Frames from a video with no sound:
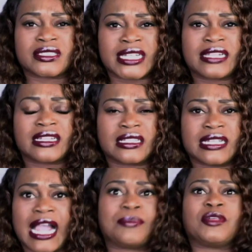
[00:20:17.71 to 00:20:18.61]
Technically,
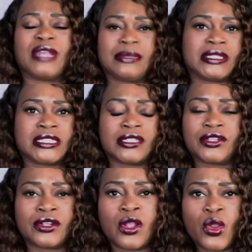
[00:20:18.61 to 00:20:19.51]
I'm the
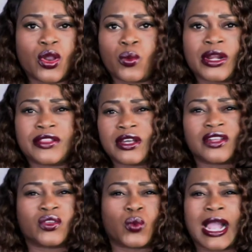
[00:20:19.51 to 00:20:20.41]
babysitter, or one of the
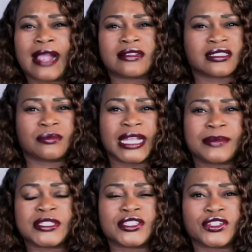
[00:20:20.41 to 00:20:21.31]
other wives of the
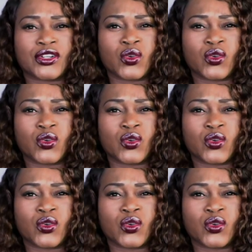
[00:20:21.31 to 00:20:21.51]
babysitter.